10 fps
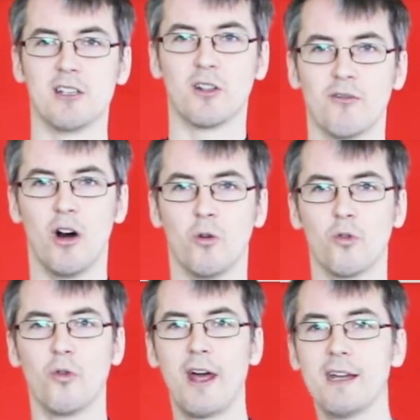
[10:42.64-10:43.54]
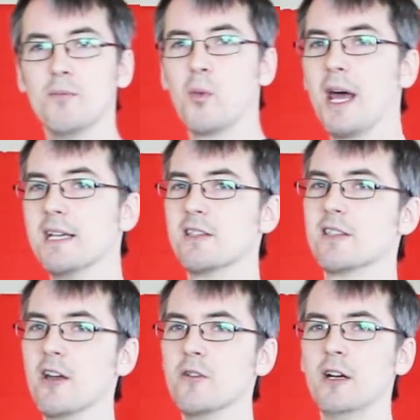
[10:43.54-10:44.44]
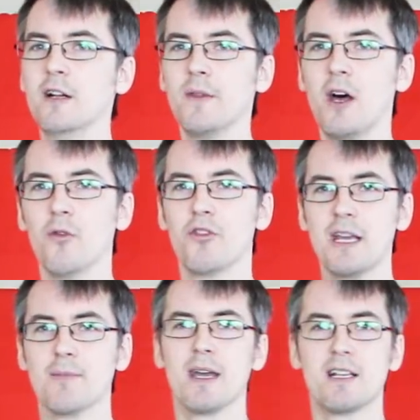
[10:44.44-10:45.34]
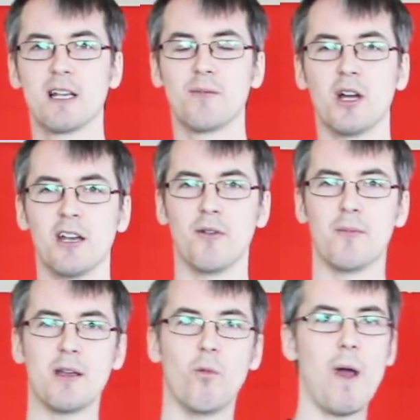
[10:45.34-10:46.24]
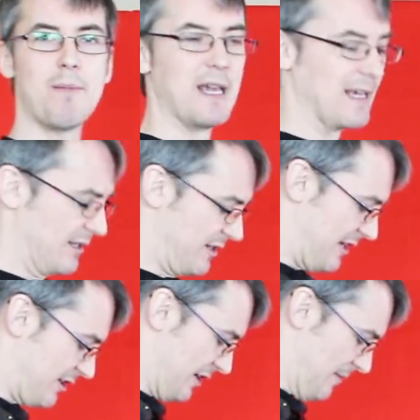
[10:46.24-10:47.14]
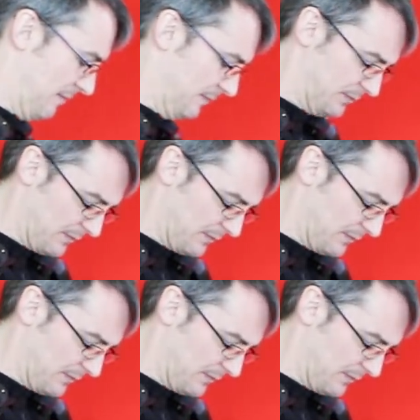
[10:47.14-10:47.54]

to sort of hold all that in place. So the whole thing makes up kind of a big webbing system